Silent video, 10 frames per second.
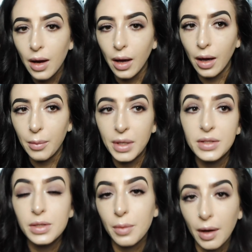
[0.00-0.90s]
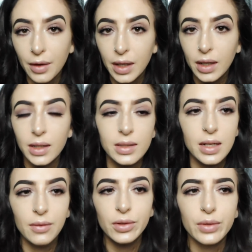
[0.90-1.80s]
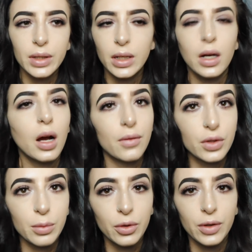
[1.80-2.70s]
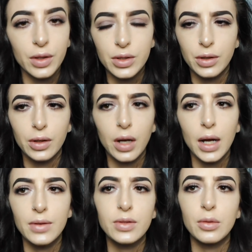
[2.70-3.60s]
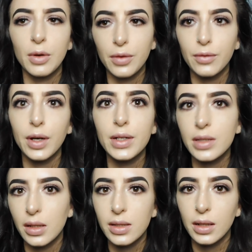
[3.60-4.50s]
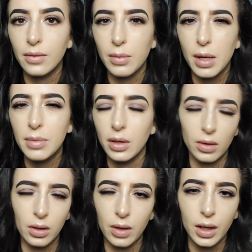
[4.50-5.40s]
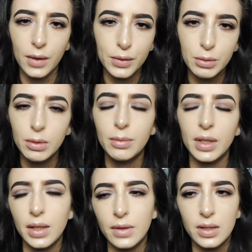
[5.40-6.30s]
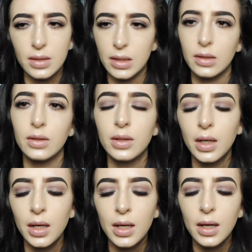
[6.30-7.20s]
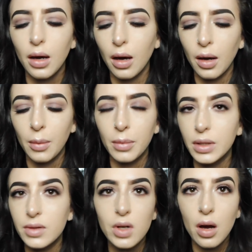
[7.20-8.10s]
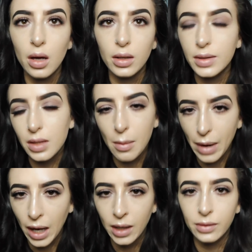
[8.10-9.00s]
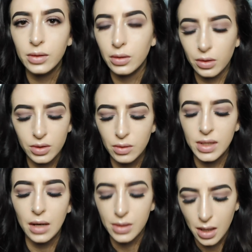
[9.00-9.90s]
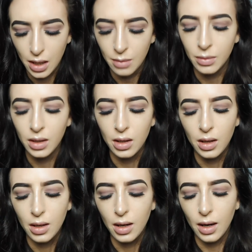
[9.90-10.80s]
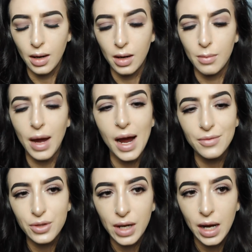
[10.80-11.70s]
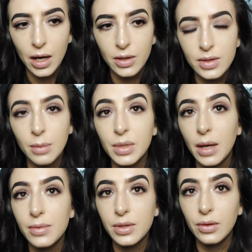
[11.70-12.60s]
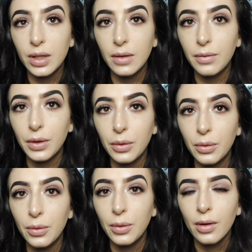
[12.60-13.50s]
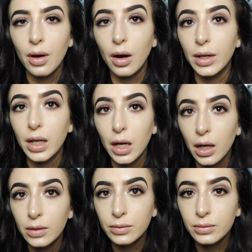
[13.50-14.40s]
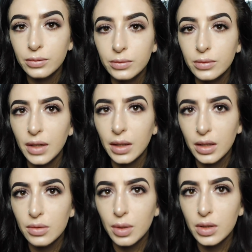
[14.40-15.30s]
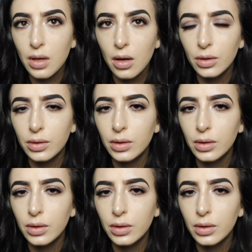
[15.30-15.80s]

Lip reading: and swelling. It's never really uncomfortable unless I assume if you're very sensitive, it might be a little uncomfortable, but even still, it's not bad. There's no downtime. Aftercare, sometimes they'll give you Arnicare, I think that's what it's called,